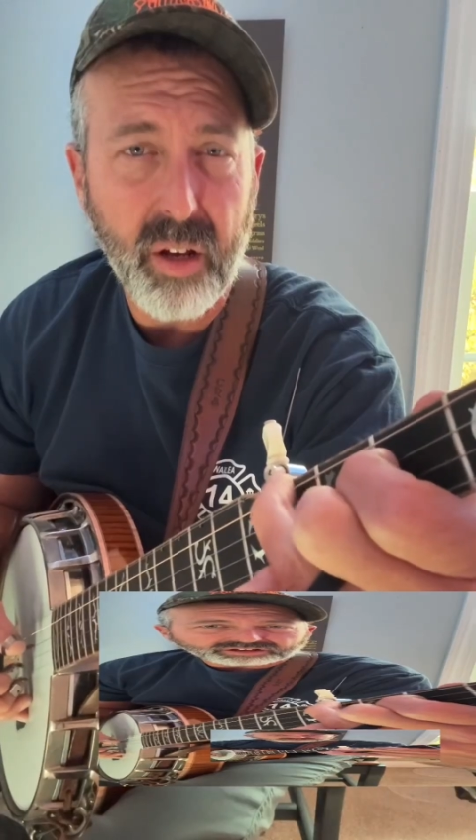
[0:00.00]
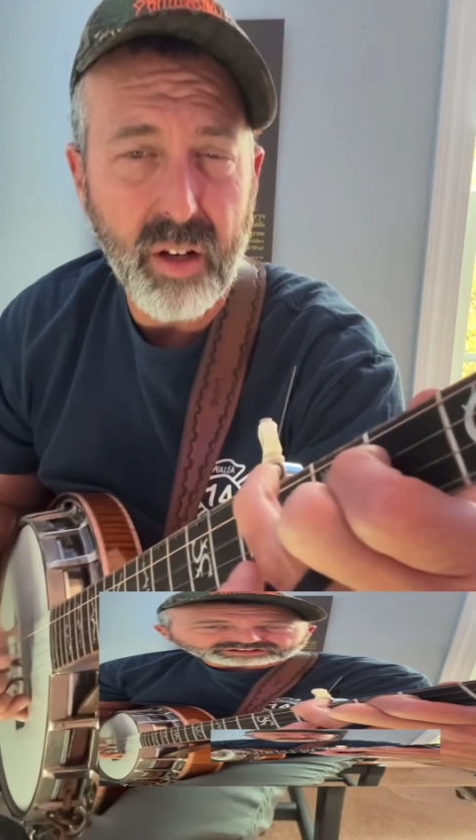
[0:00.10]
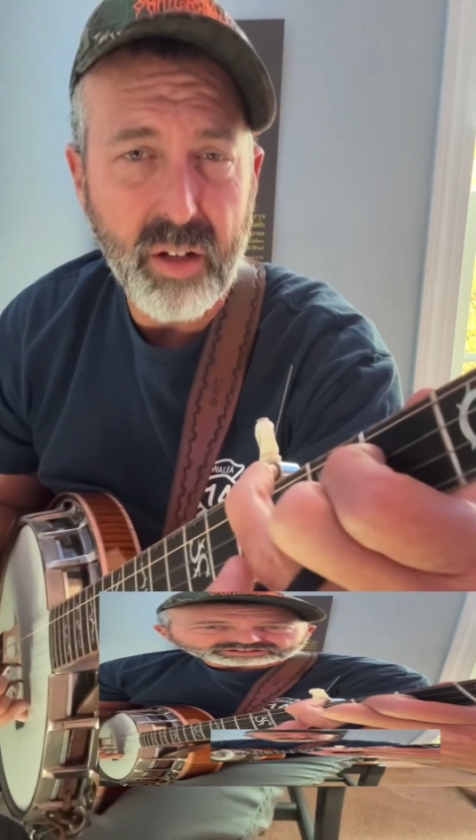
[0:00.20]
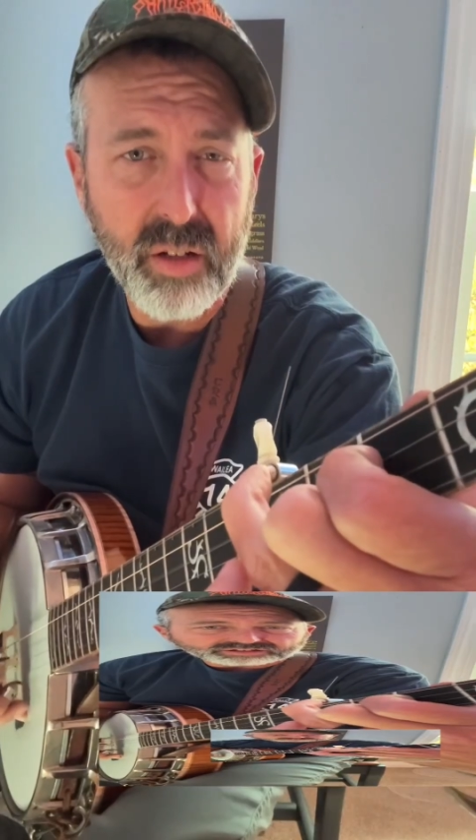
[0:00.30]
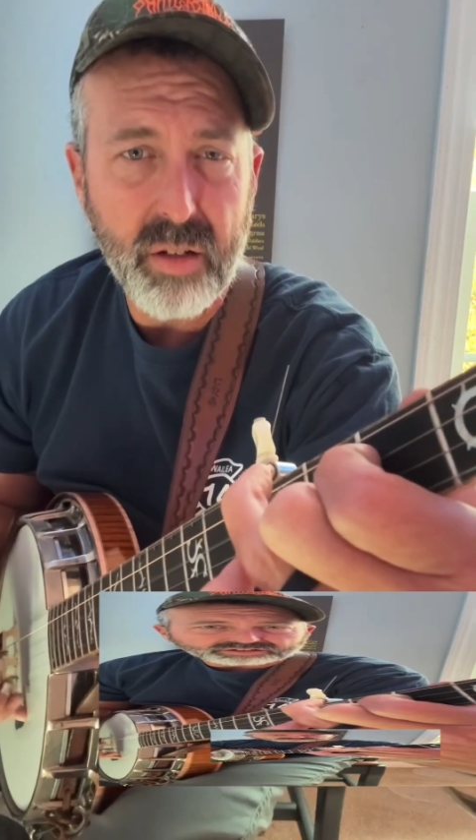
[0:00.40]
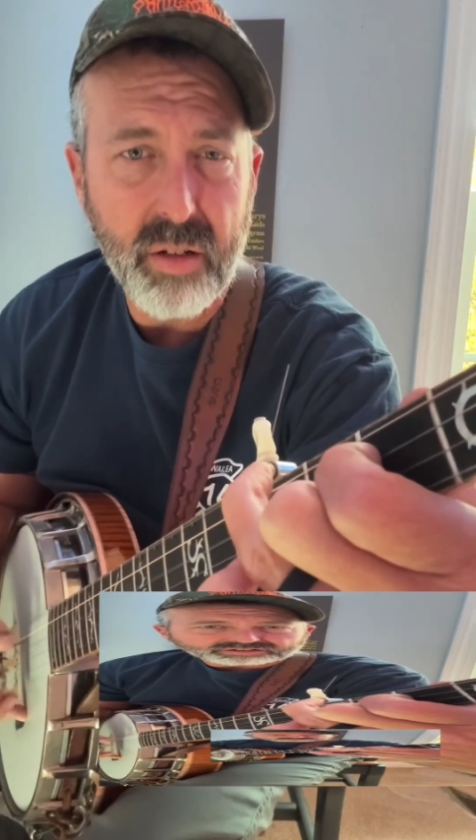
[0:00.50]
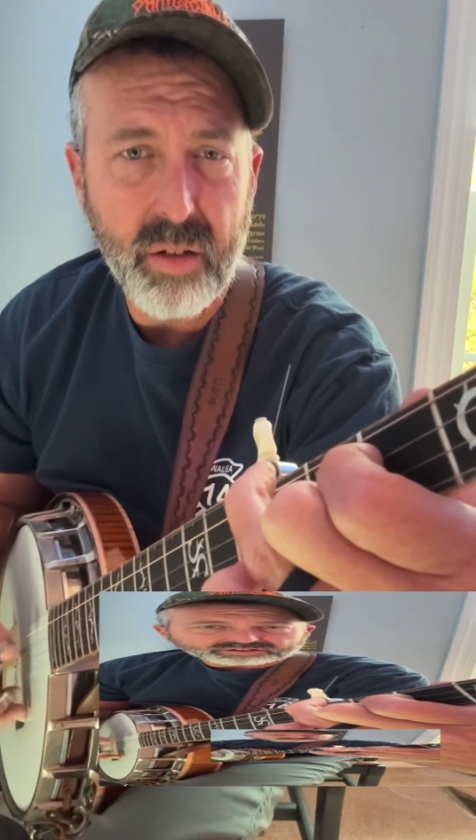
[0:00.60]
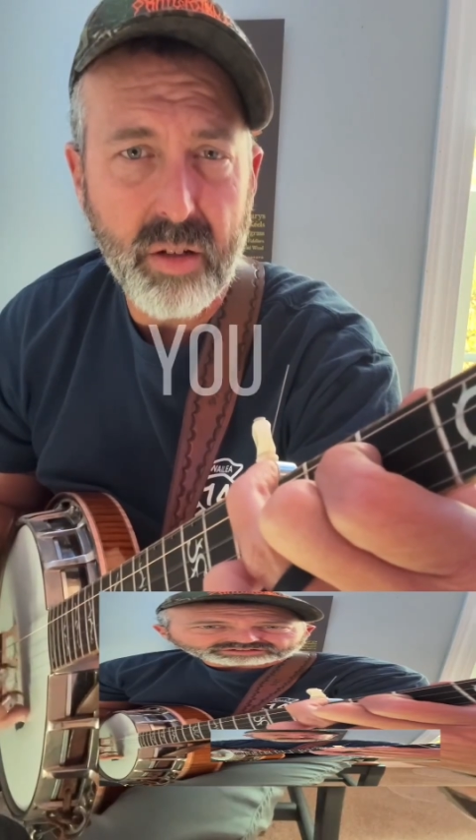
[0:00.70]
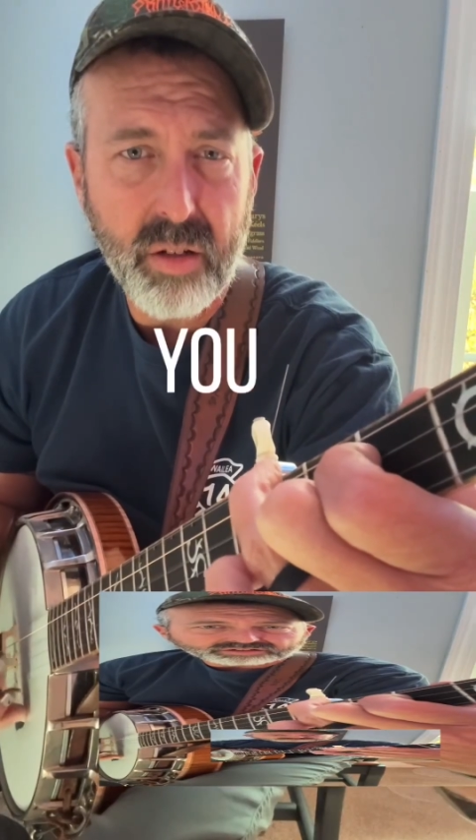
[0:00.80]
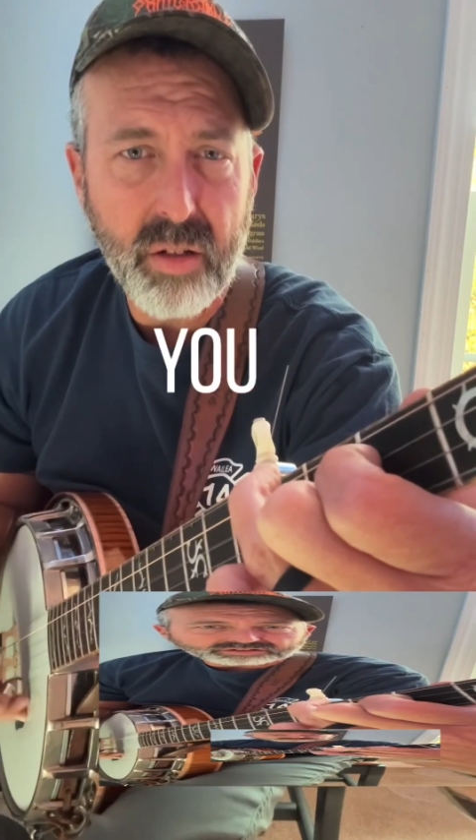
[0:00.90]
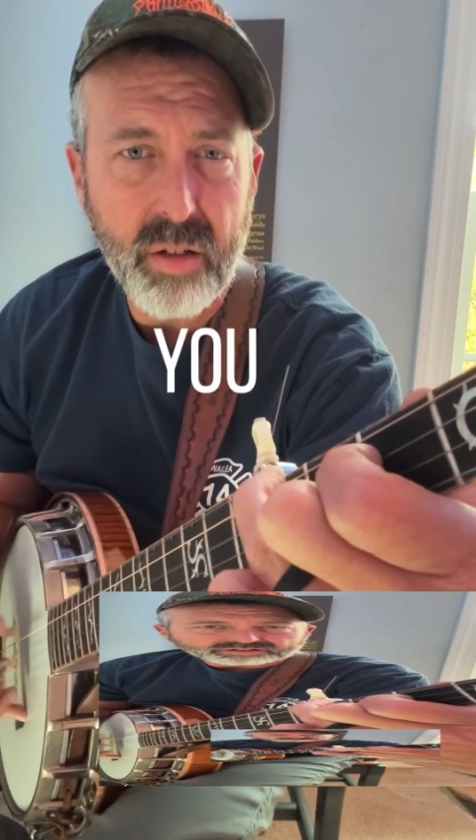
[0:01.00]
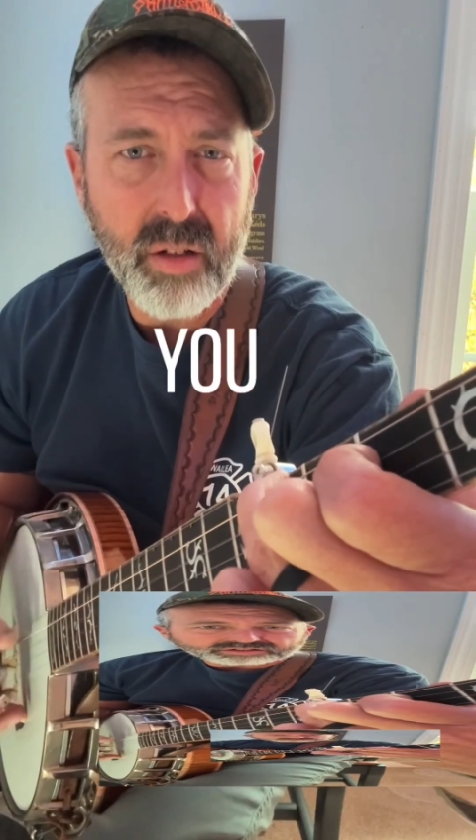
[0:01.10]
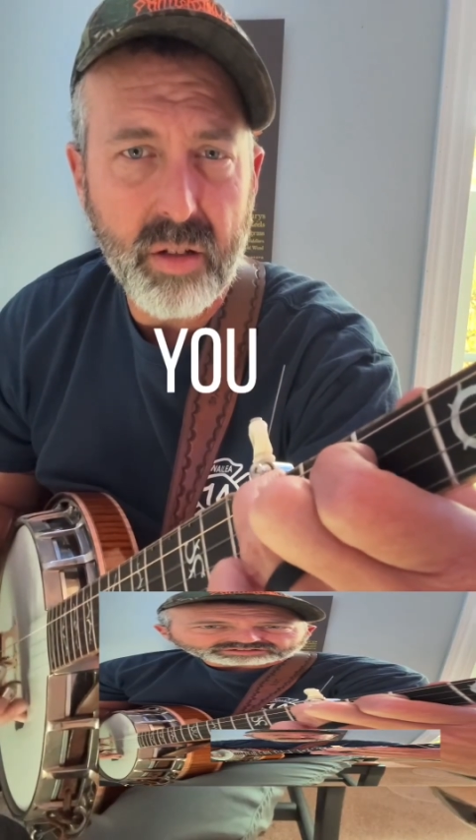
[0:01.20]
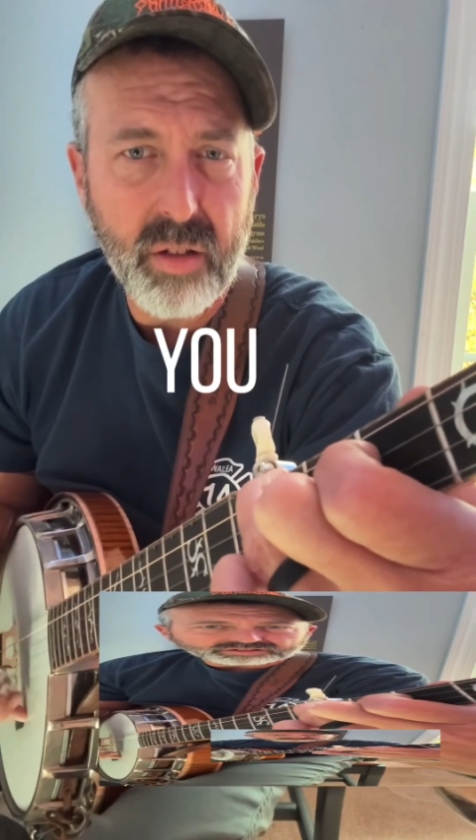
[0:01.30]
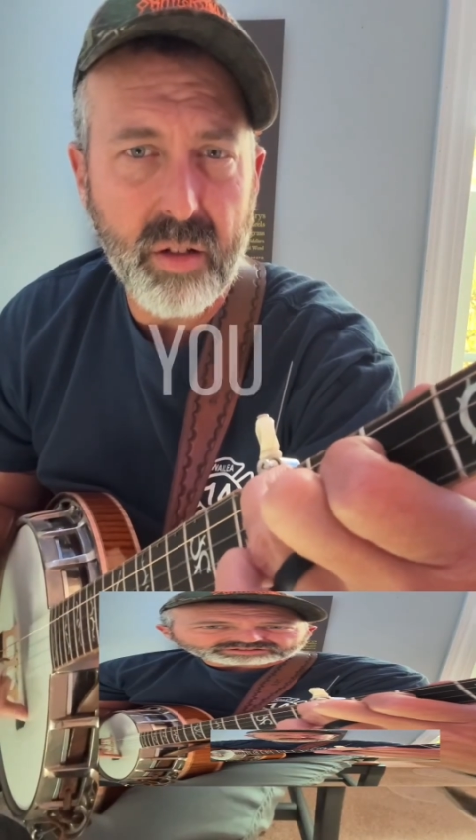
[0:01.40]
you
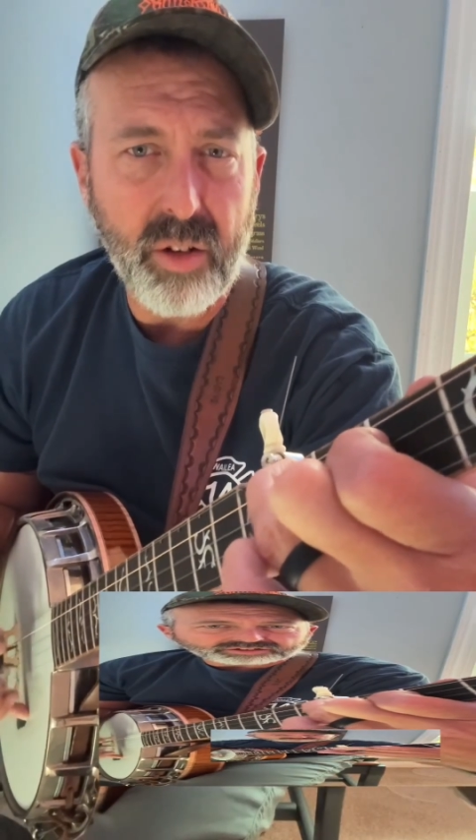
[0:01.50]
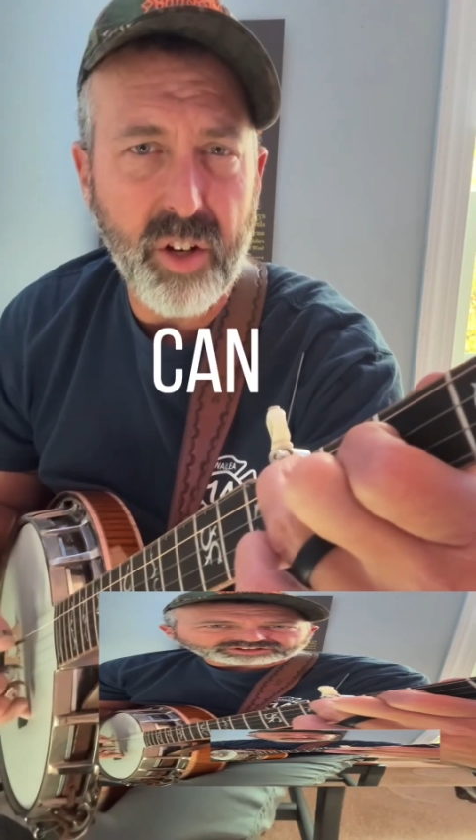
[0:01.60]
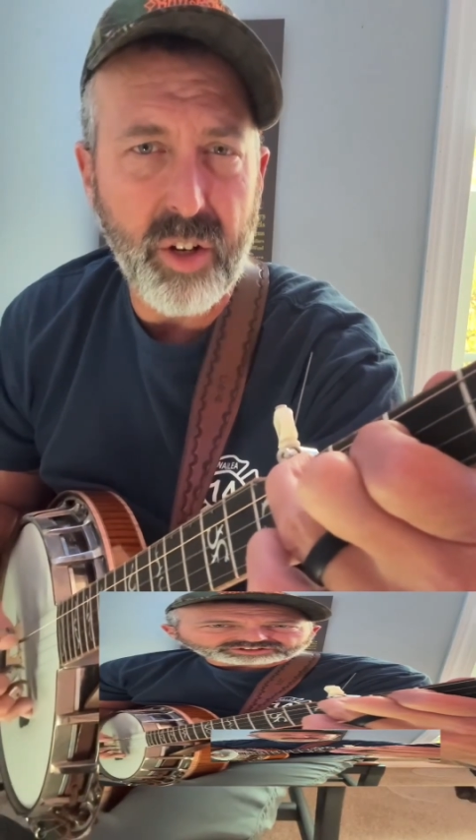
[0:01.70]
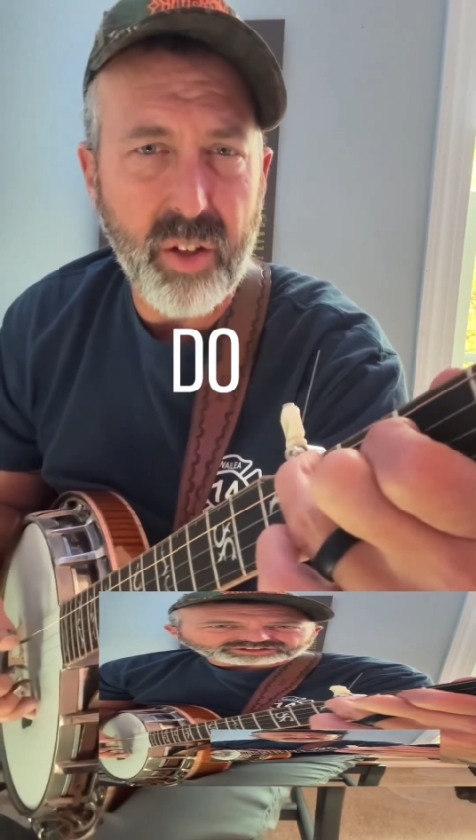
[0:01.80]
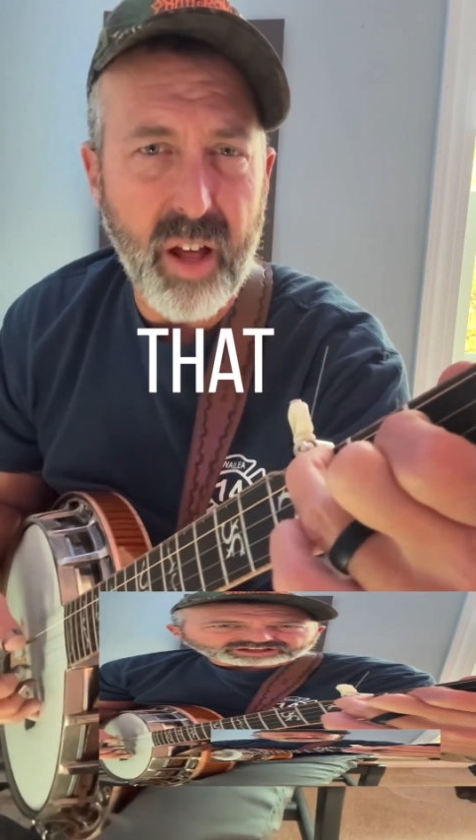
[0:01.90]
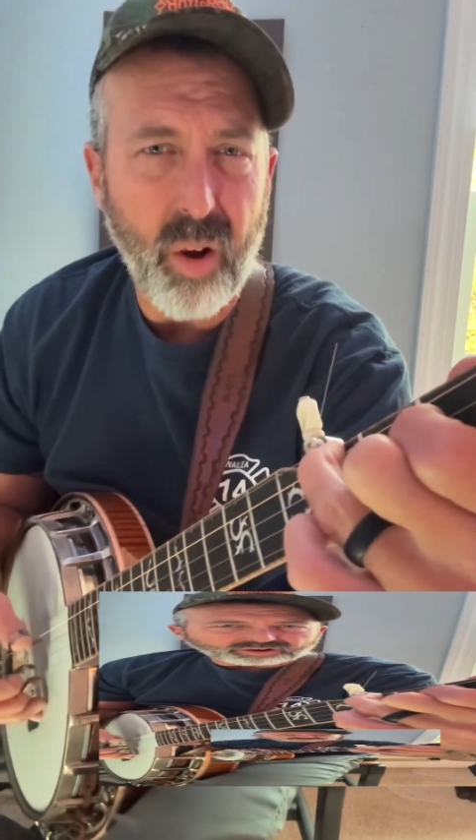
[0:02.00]
can do that